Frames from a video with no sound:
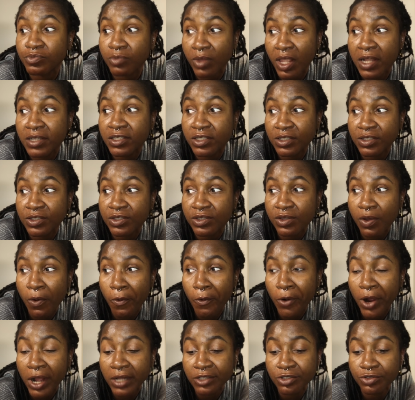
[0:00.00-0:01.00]
This is,
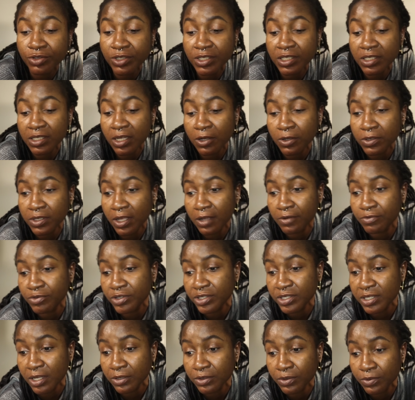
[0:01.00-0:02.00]
we can drain it out and
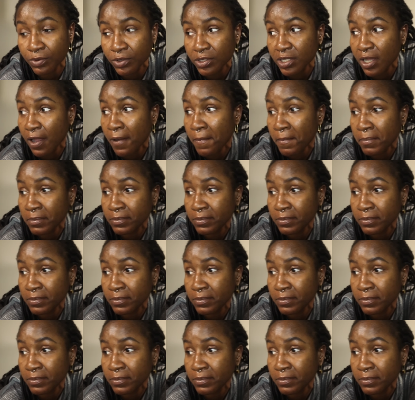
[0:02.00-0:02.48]
rinse out the water.